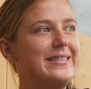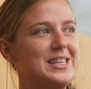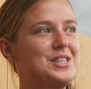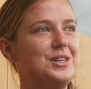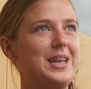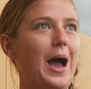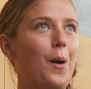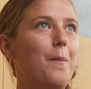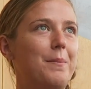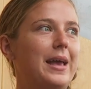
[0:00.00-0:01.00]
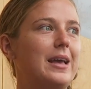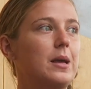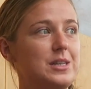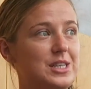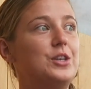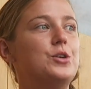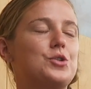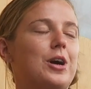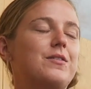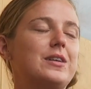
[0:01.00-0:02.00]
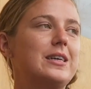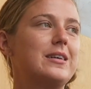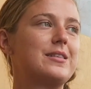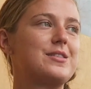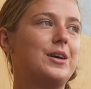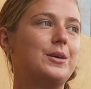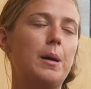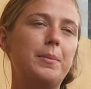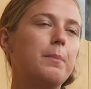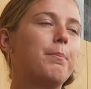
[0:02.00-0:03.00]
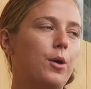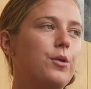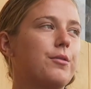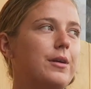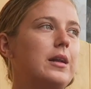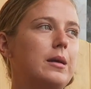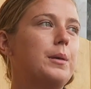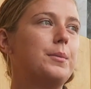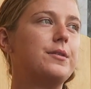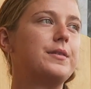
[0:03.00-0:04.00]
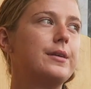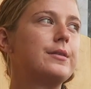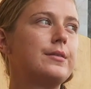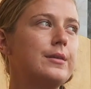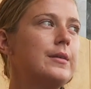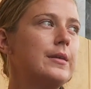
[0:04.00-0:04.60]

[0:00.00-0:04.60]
This could help me continue traveling. So a bit of both, really, my motivators.